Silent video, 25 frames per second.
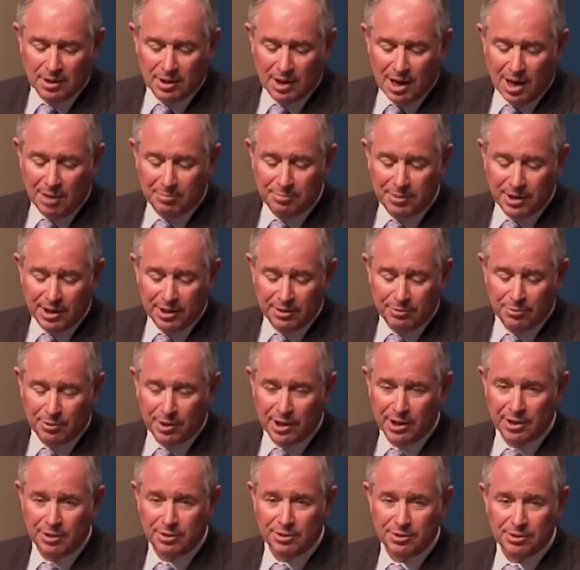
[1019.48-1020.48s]
op-ed
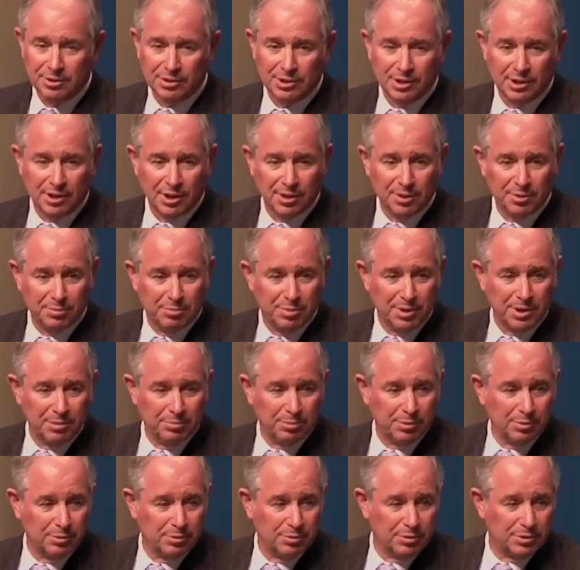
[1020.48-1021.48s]
writers and other
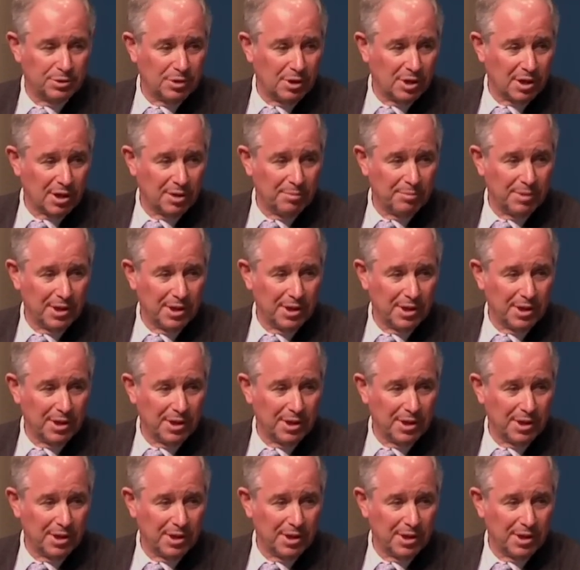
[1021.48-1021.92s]
people who talk